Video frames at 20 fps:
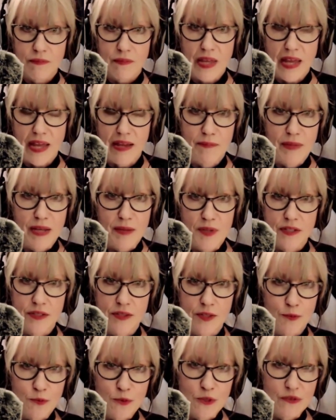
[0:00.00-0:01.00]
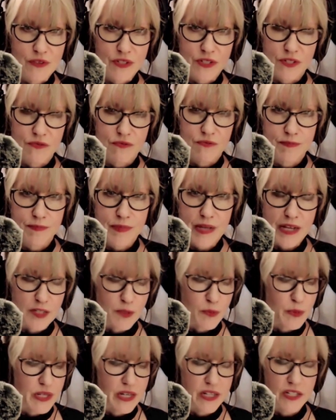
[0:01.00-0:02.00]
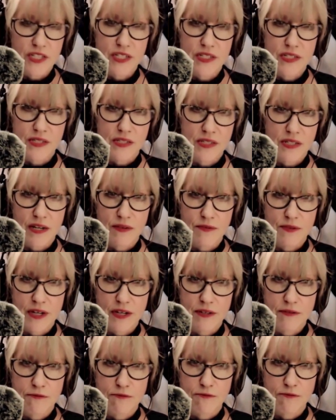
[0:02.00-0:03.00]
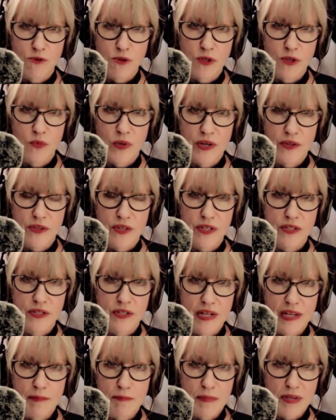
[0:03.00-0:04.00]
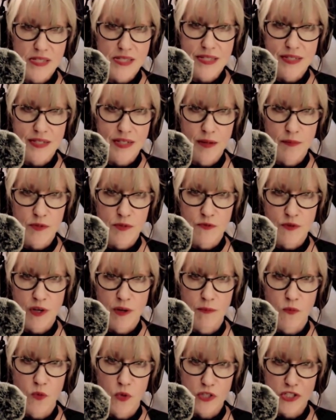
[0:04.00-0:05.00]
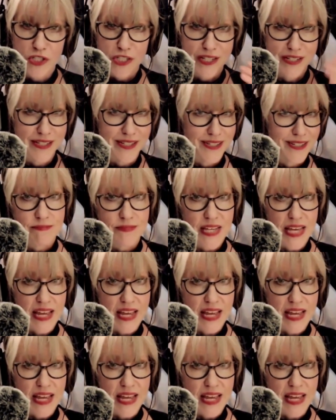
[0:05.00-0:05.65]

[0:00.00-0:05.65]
and maybe the previous explanations that I've read for where the name muslin comes from were just